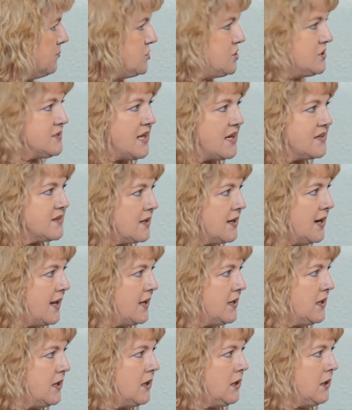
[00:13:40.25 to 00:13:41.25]
Just like the
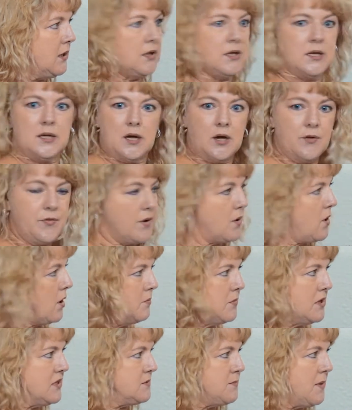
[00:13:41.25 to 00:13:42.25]
lady on the
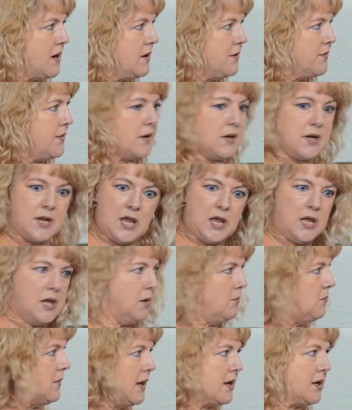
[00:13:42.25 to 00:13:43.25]
Comrades Marathon
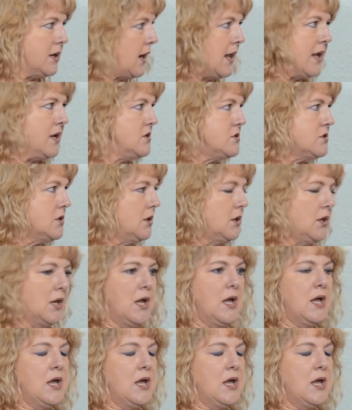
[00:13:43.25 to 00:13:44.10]
came like an angel,